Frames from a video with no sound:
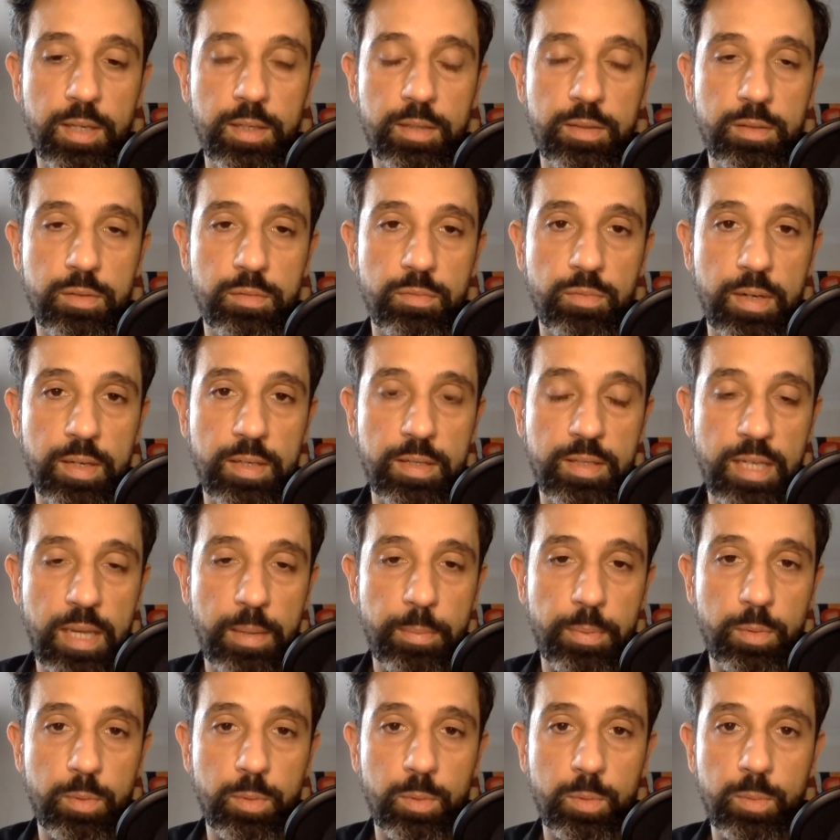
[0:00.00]
to raise
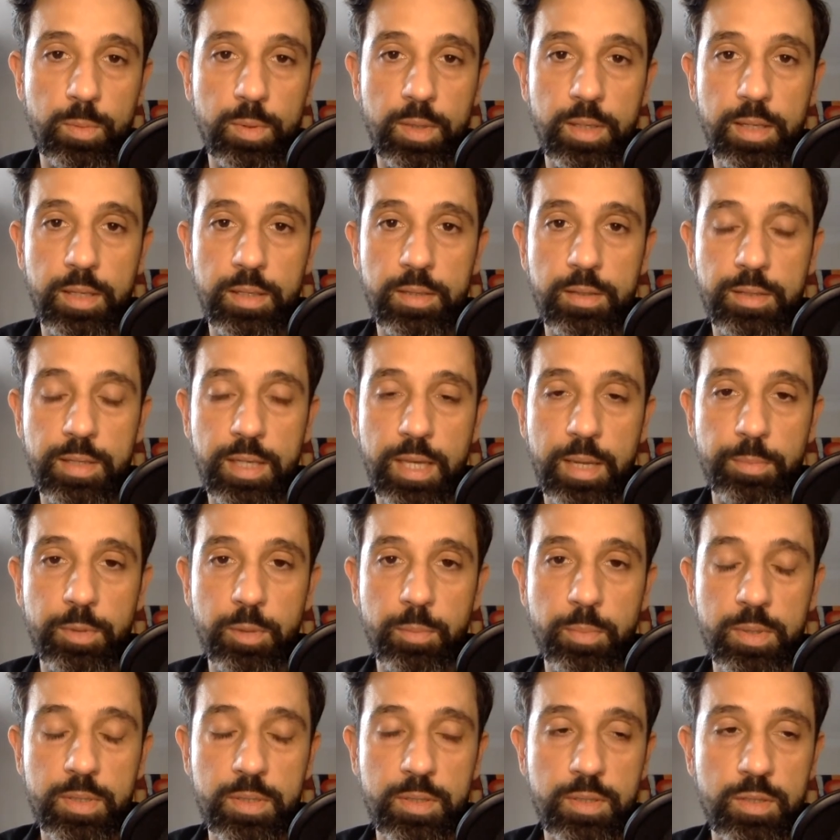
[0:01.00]
capital and to keep the
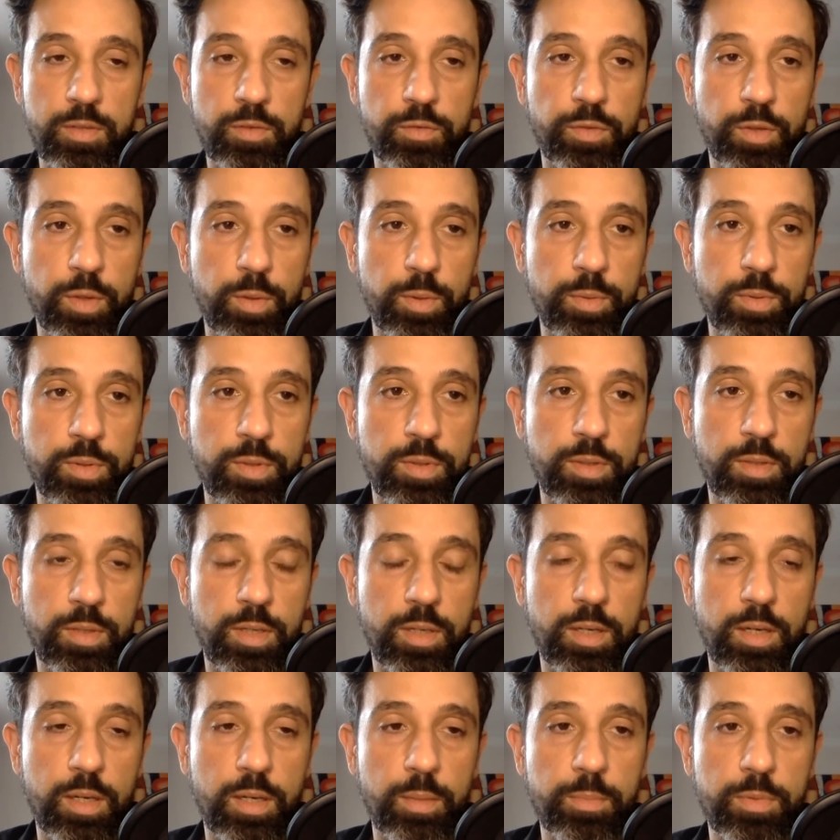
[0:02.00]
business afloat.
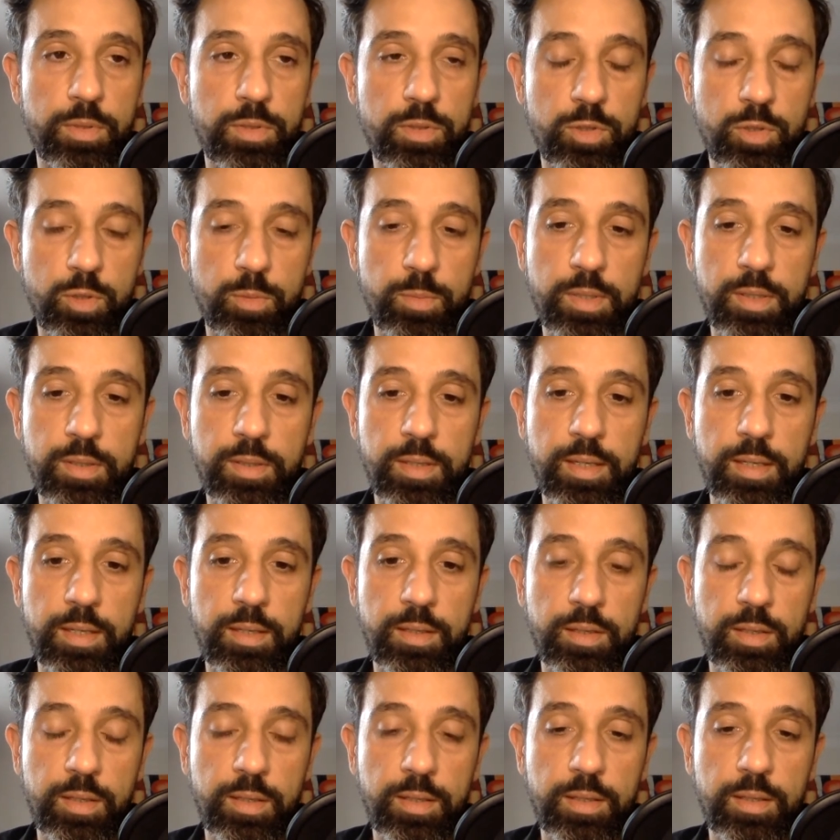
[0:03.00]
I'm assuming they're
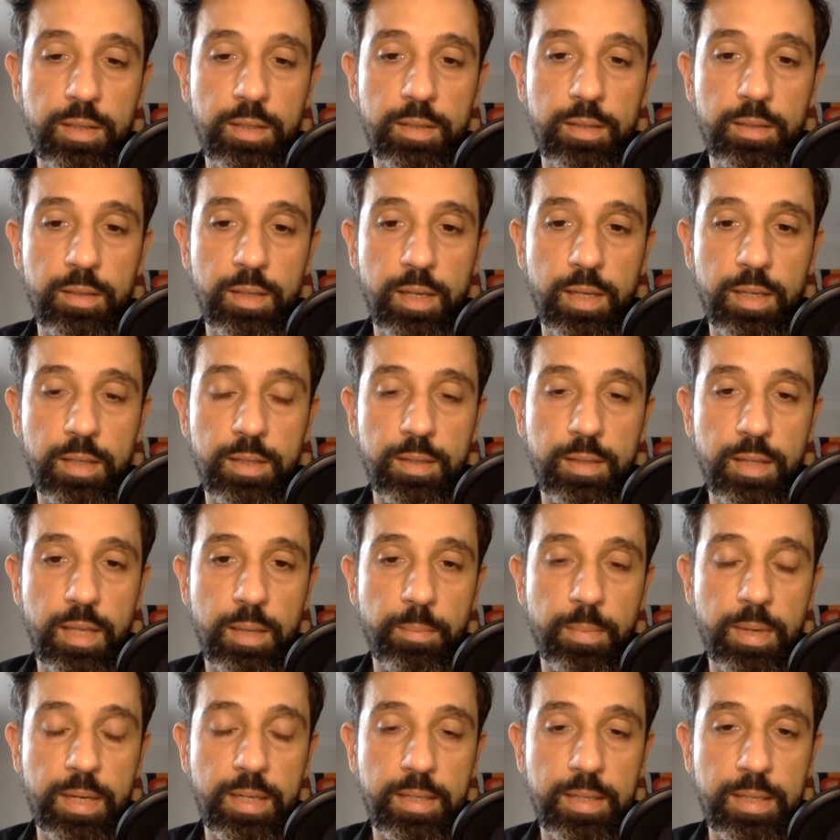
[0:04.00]
thinking that they
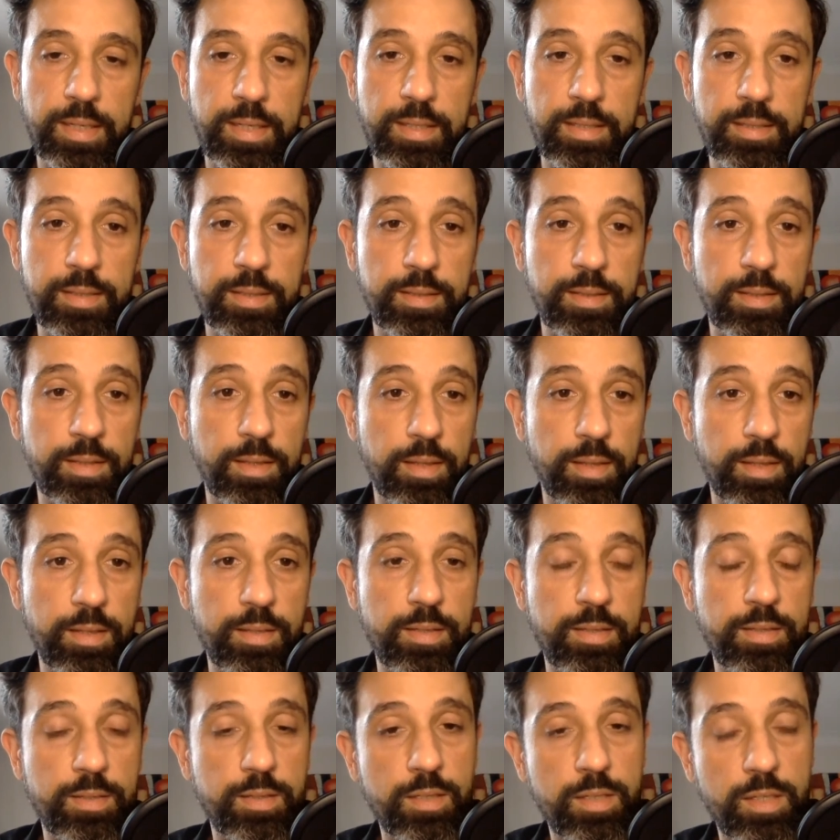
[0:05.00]
may need
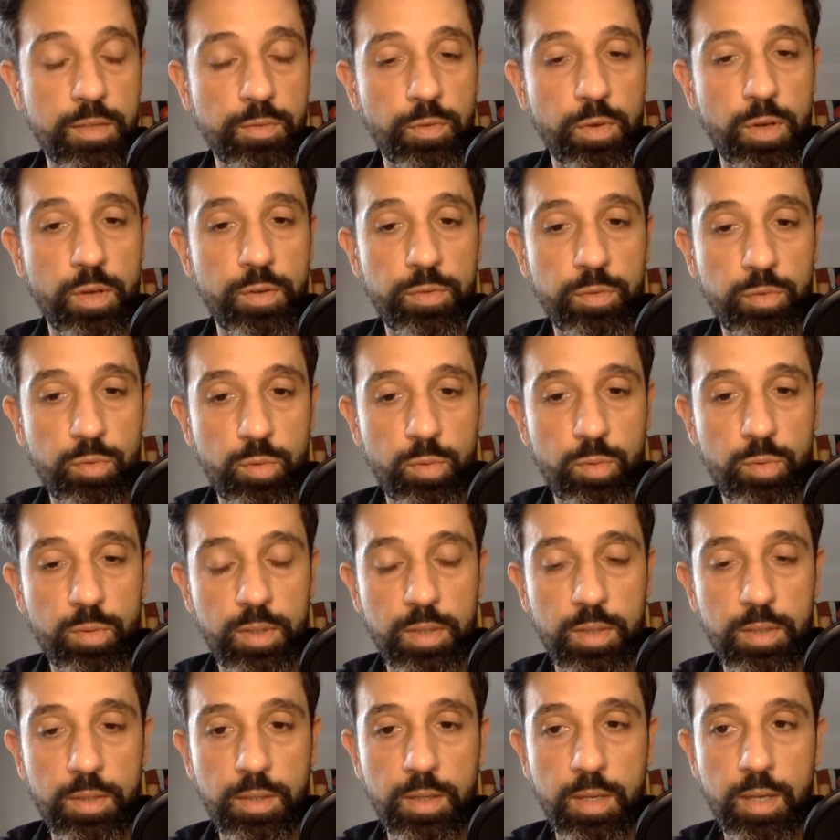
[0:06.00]
this to survive through
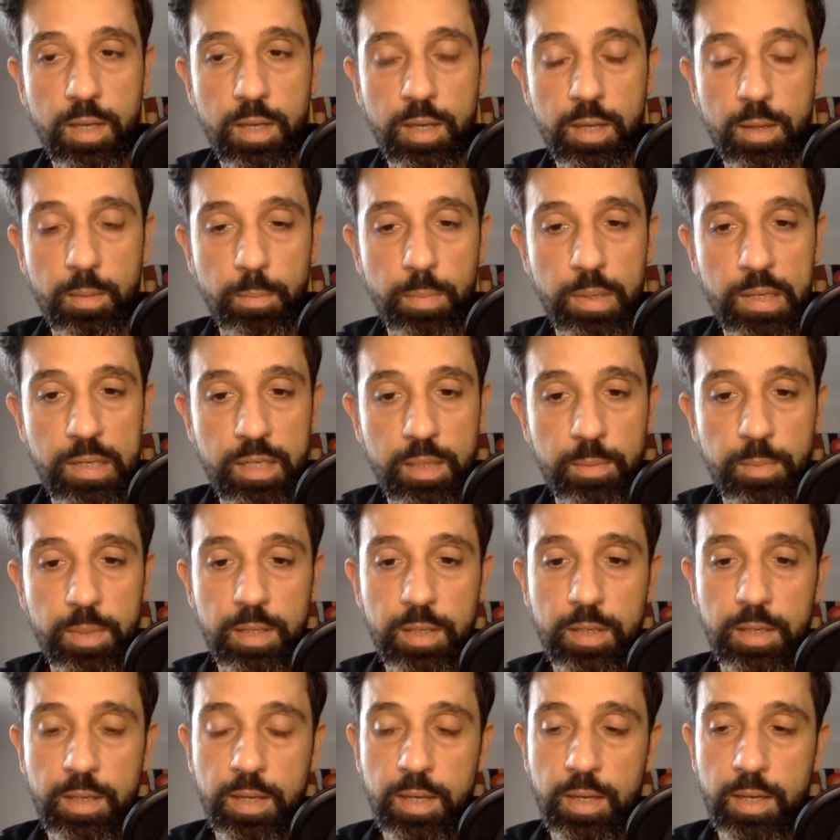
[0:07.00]
the
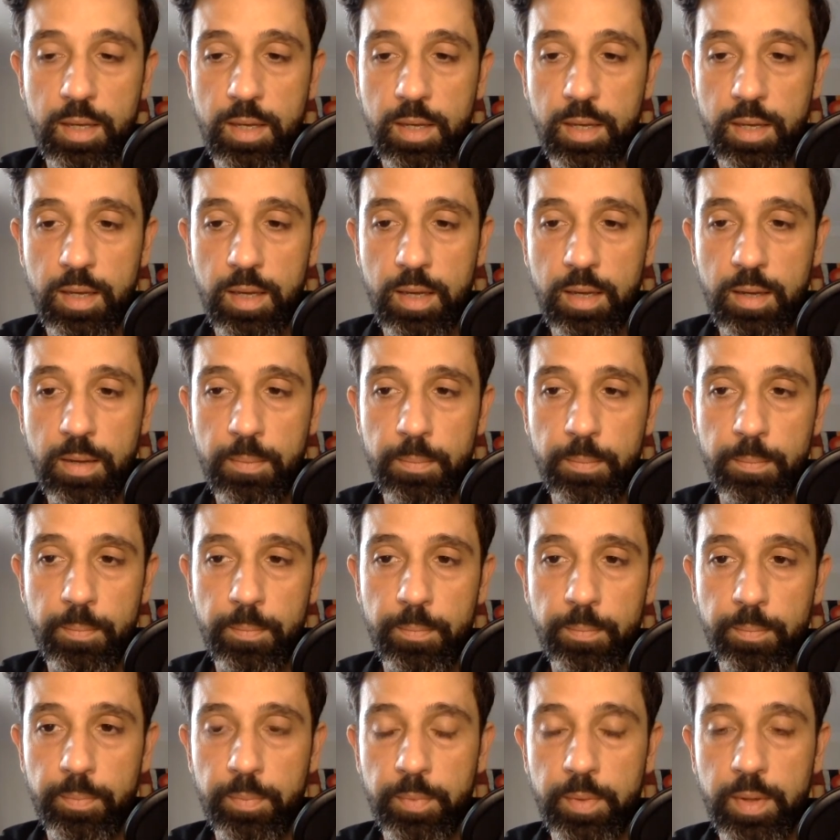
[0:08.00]
pandemic,
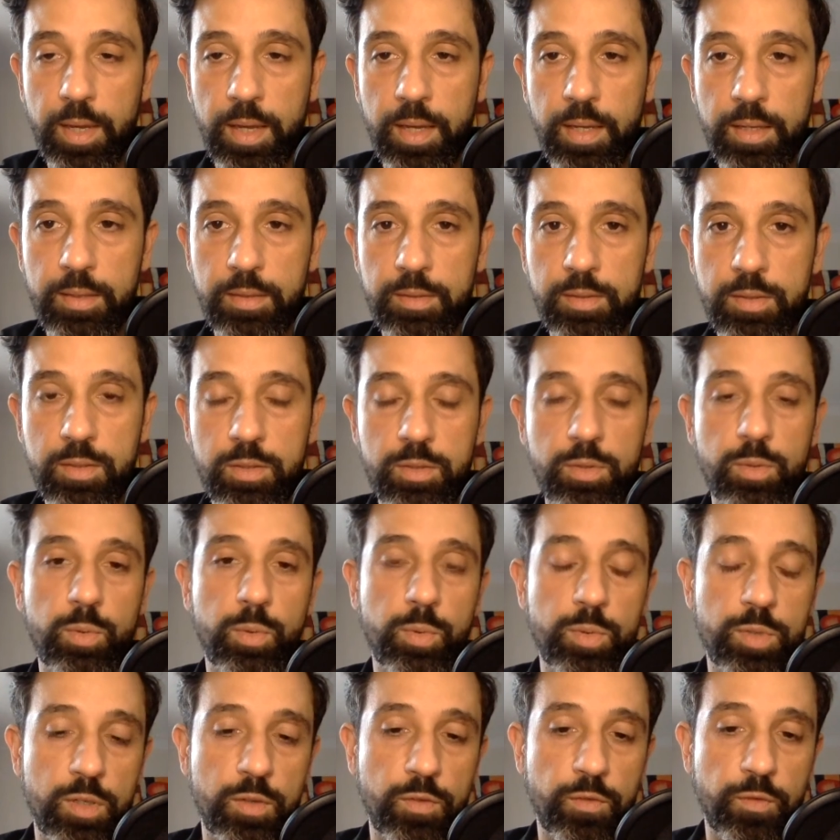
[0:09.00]
and to
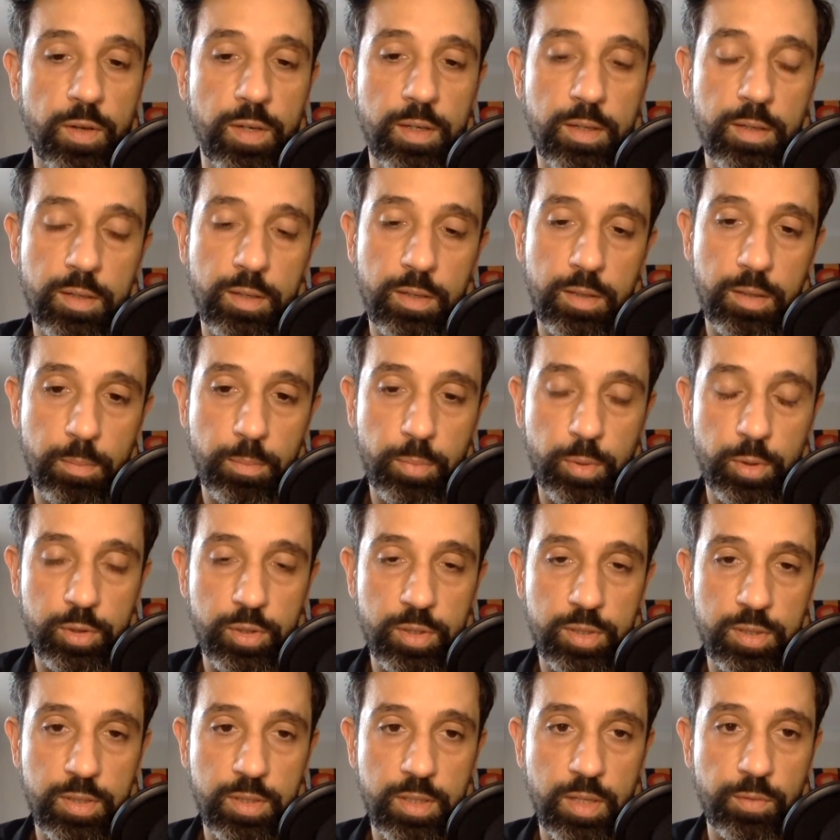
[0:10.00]
also fund the
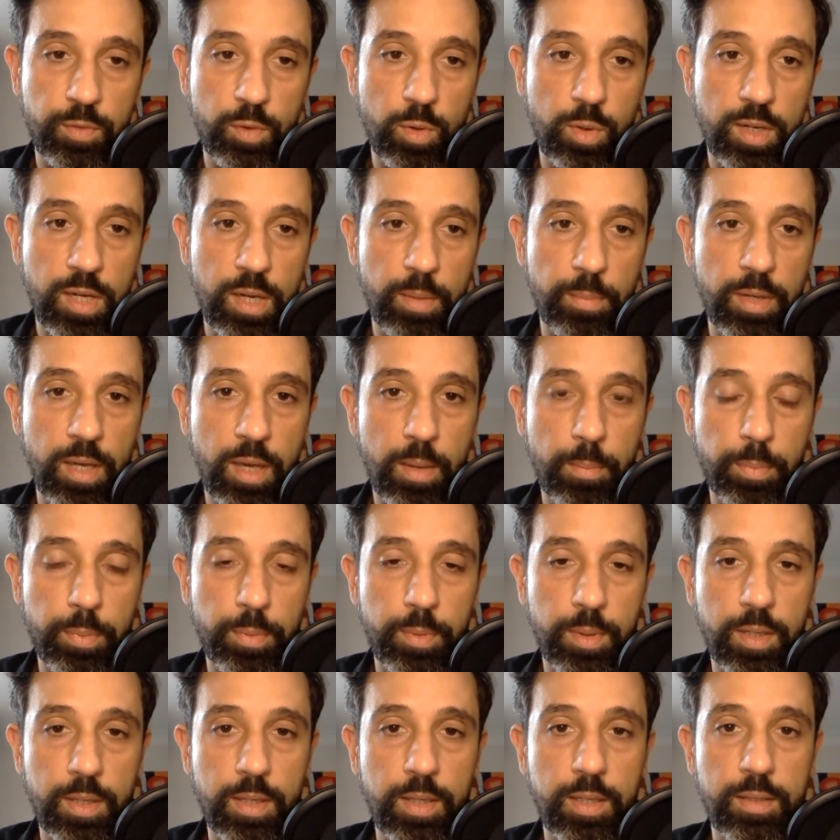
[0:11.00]
projects that they've got coming up
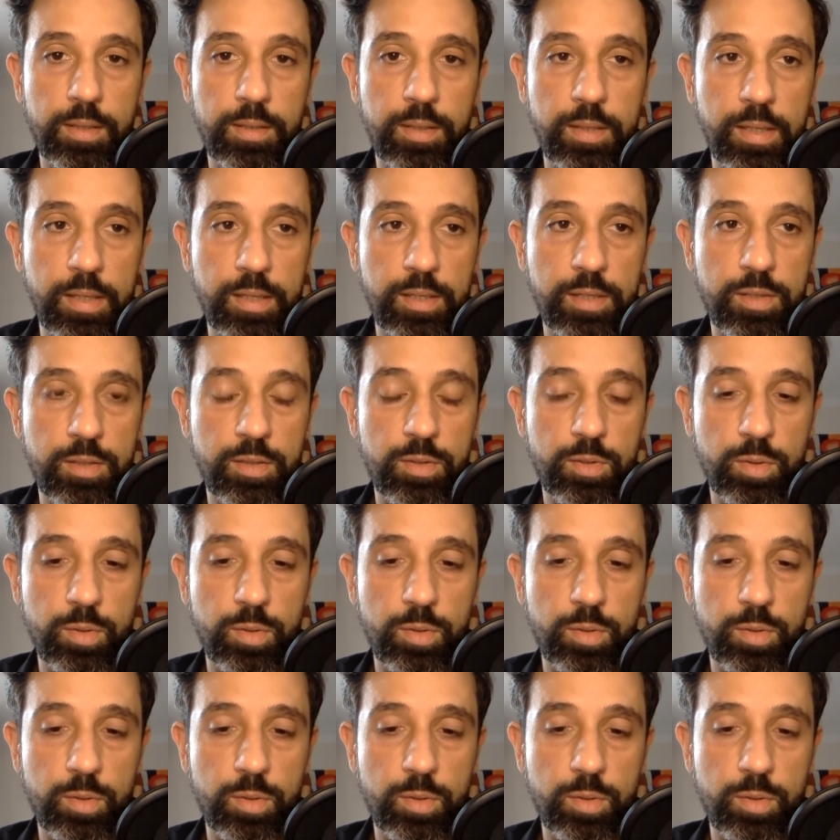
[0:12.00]
in the next 2